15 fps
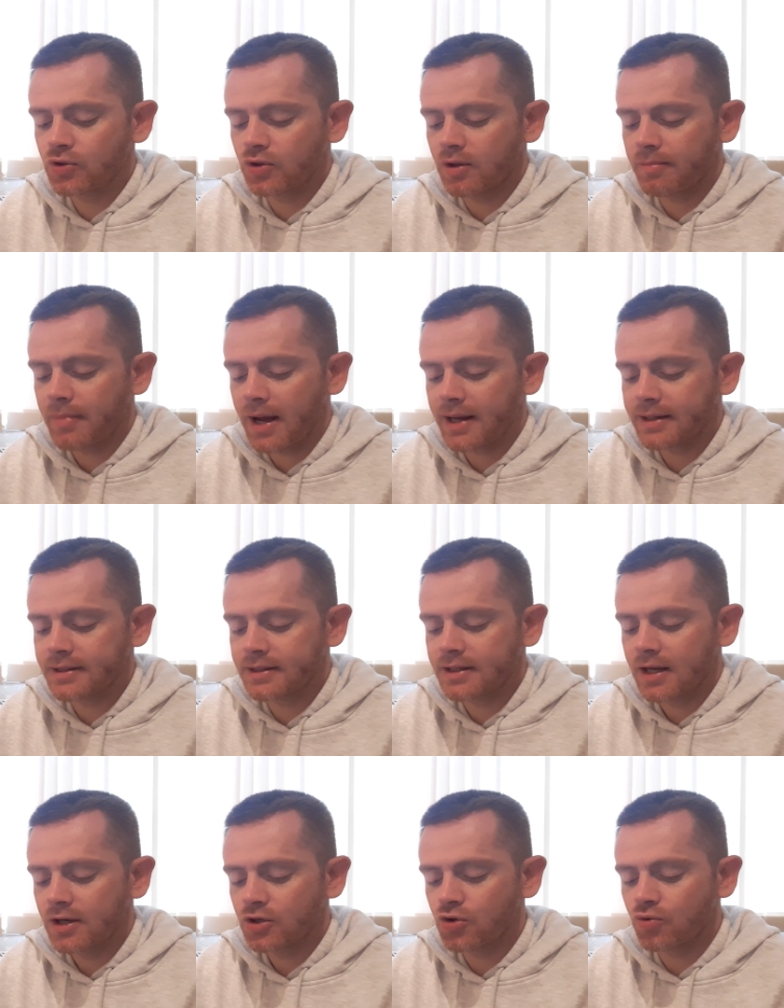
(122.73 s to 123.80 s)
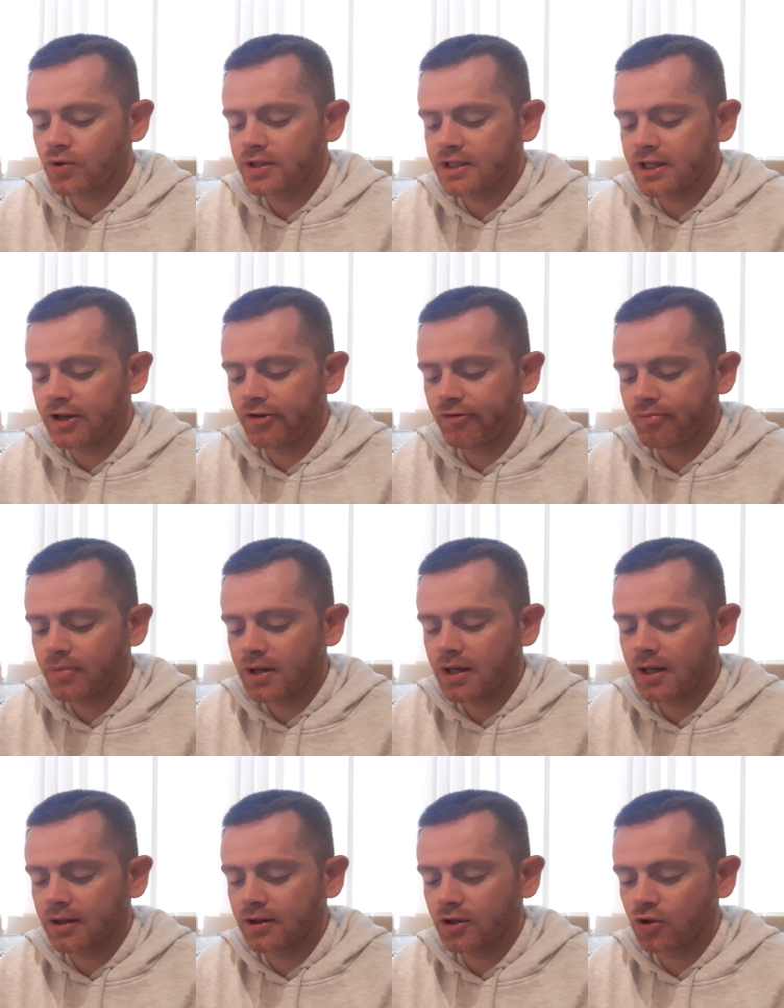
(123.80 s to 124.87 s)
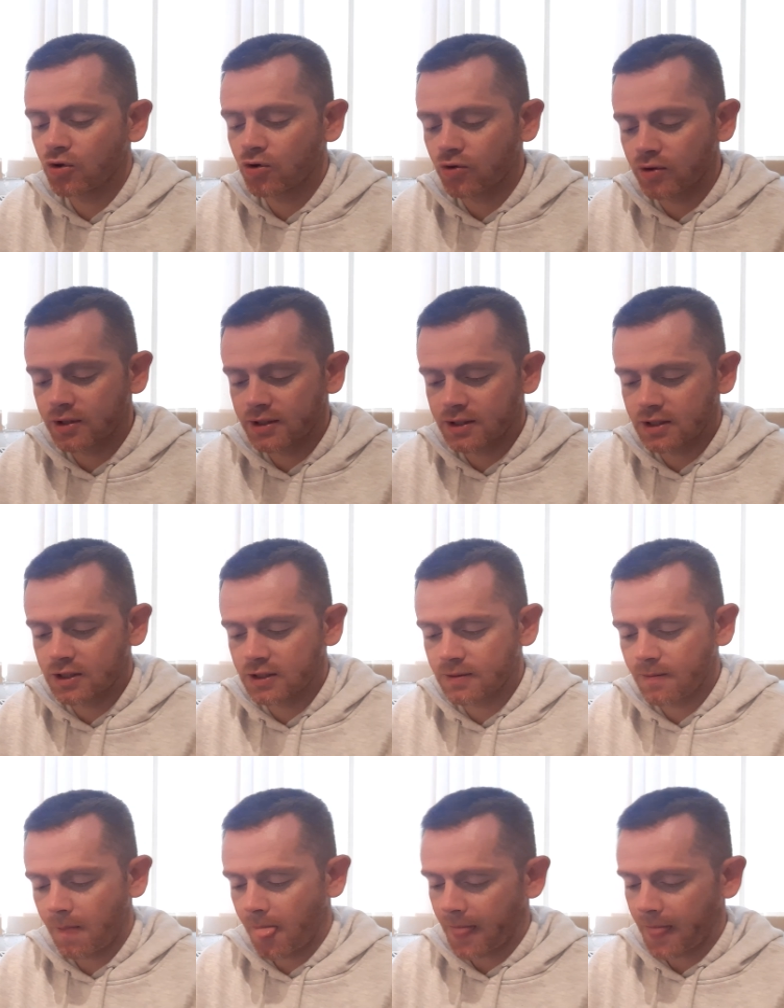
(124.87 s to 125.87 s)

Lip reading: to the Mass to receive me in the Eucharist.